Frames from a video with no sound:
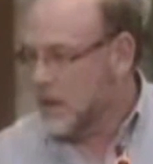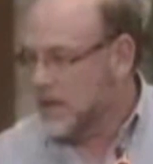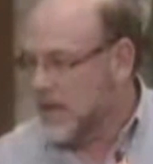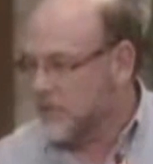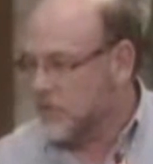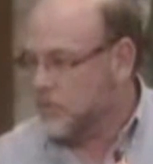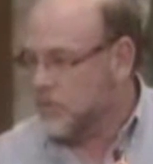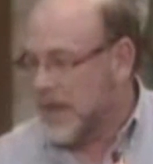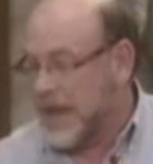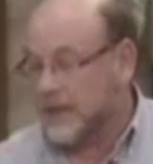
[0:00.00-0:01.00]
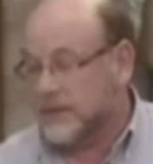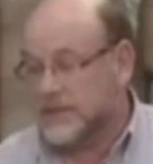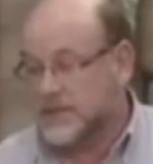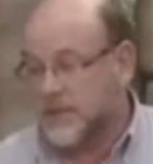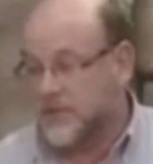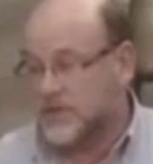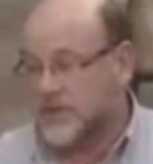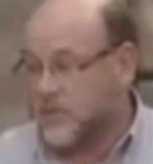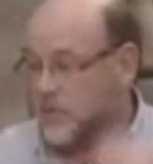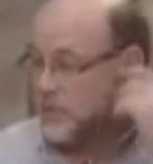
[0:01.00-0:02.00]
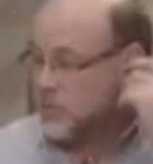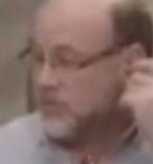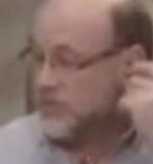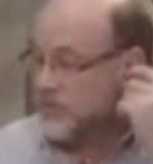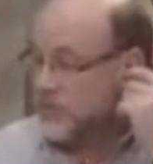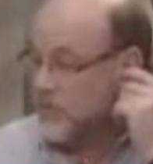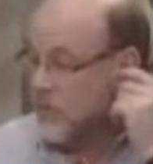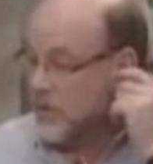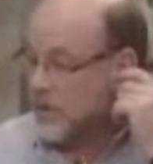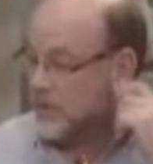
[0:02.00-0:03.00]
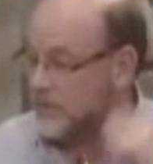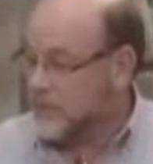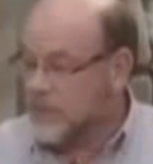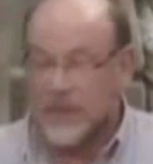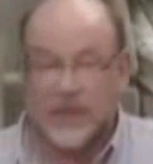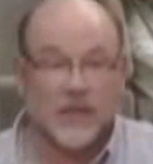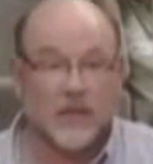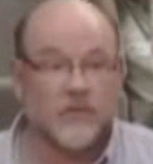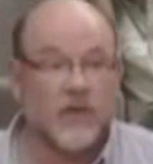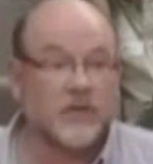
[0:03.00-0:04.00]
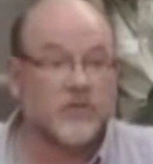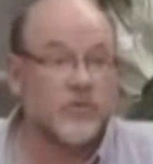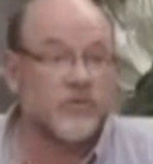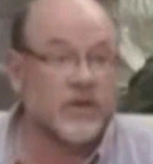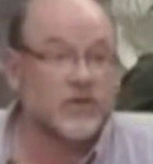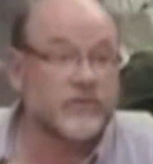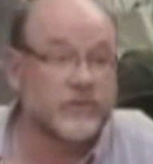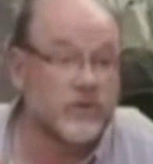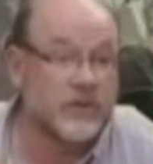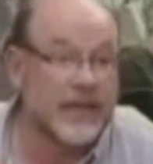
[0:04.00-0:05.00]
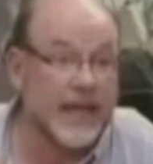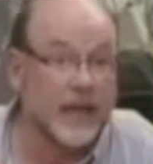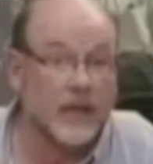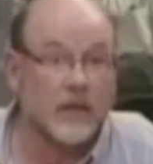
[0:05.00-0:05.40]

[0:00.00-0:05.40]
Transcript: Never, and this stuff has never been proven for the effect of prevention of tooth decay.